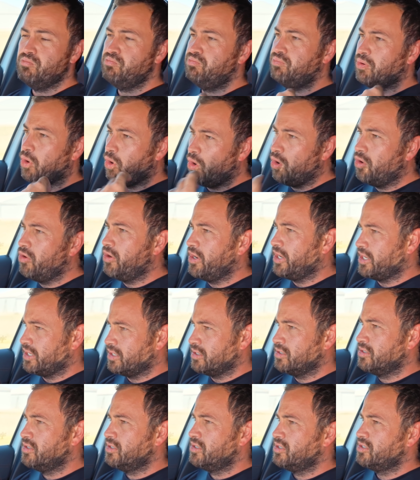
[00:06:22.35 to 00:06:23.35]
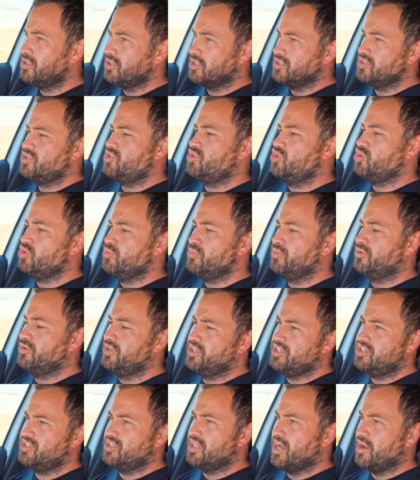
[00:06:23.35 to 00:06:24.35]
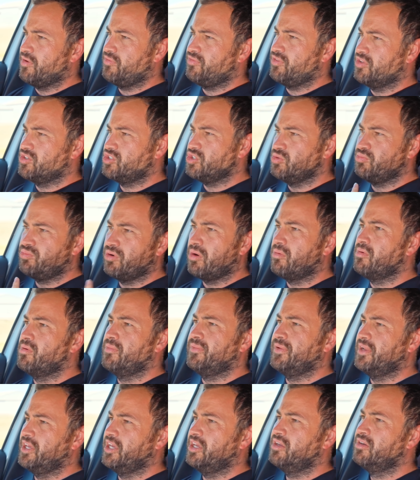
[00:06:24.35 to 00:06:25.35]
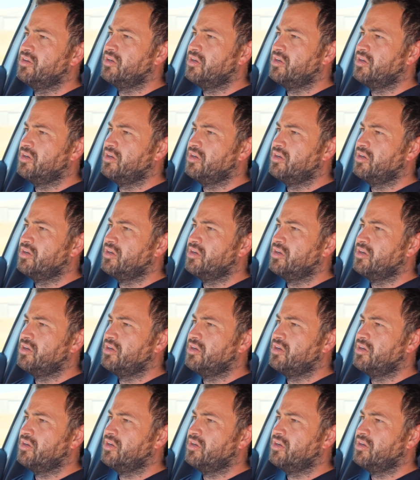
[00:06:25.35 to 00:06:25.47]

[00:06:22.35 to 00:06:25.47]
boring consumery stuff that you probably